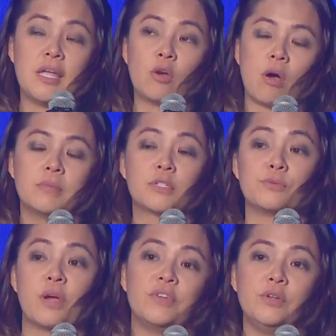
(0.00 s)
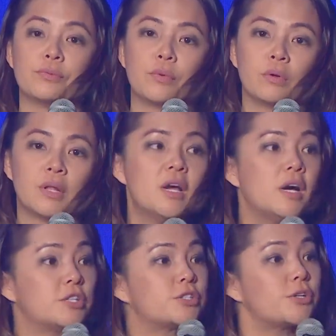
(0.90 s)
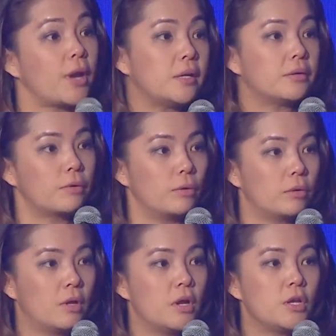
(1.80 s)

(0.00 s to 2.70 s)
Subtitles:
e-commerce revenue role a trader role.